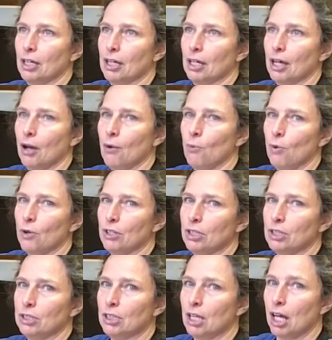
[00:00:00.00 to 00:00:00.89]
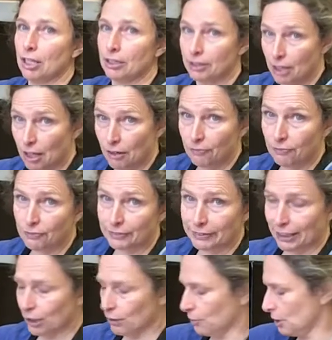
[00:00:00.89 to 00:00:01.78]
I wanted enough
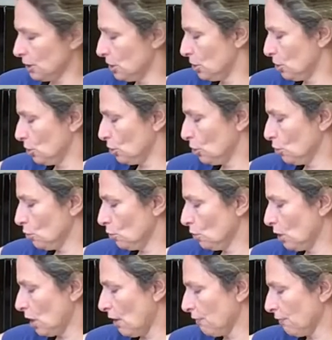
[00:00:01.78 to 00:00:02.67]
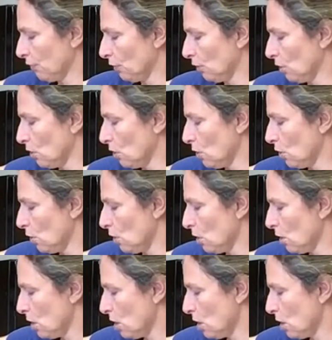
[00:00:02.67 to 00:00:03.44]
liquid to cover all